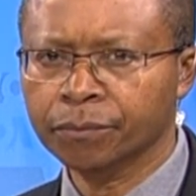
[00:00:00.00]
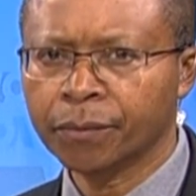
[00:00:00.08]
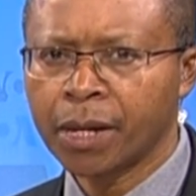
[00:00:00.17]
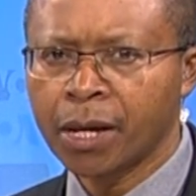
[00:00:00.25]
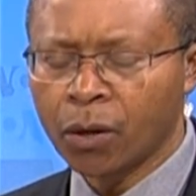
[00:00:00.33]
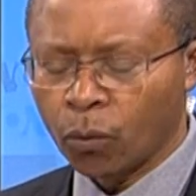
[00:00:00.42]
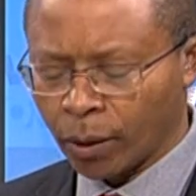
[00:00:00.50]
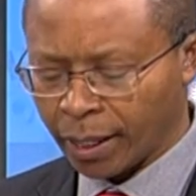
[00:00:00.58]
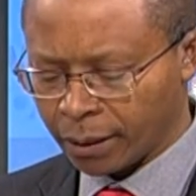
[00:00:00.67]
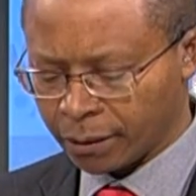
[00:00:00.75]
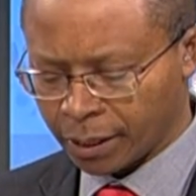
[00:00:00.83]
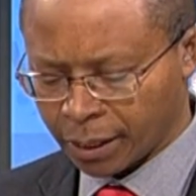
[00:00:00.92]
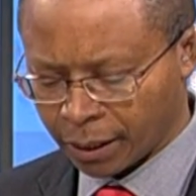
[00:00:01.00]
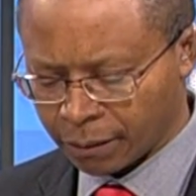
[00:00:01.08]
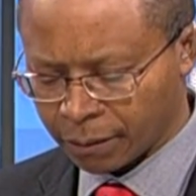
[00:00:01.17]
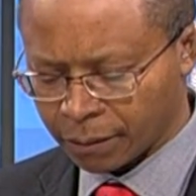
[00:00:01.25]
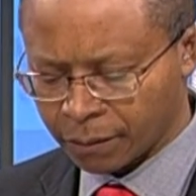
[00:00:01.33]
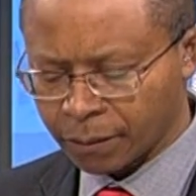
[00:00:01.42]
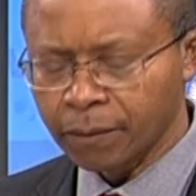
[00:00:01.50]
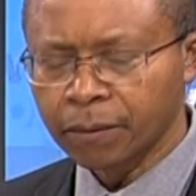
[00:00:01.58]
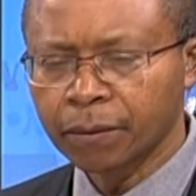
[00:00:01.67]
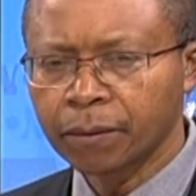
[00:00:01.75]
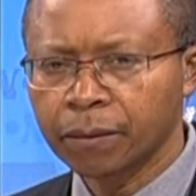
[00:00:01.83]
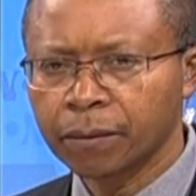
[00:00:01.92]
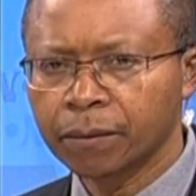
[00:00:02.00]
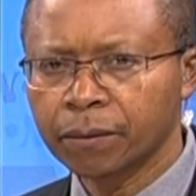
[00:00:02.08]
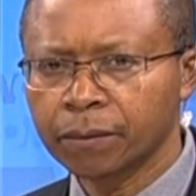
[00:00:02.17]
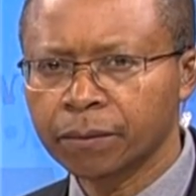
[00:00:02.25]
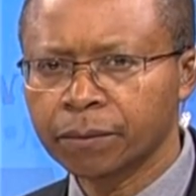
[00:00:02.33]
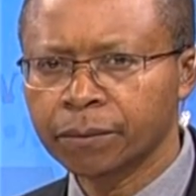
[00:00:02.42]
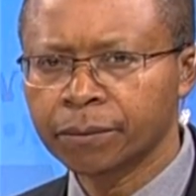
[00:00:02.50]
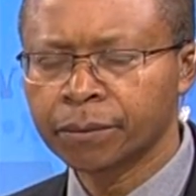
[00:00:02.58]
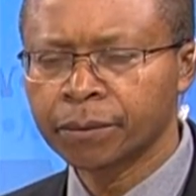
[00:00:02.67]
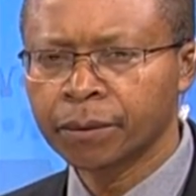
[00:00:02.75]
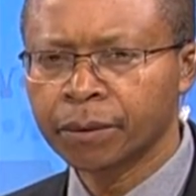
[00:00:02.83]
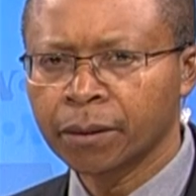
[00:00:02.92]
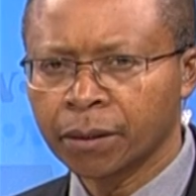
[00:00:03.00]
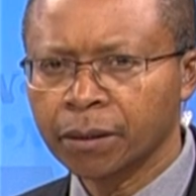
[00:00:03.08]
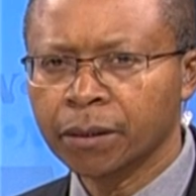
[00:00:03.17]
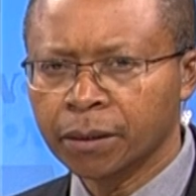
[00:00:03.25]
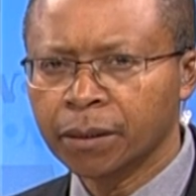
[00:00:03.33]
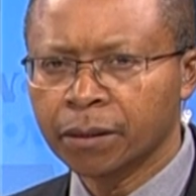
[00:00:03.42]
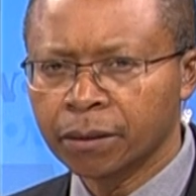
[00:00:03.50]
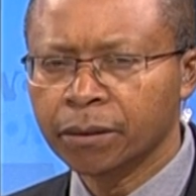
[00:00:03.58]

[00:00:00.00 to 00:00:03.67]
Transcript: So there is a great shutting down of the media space,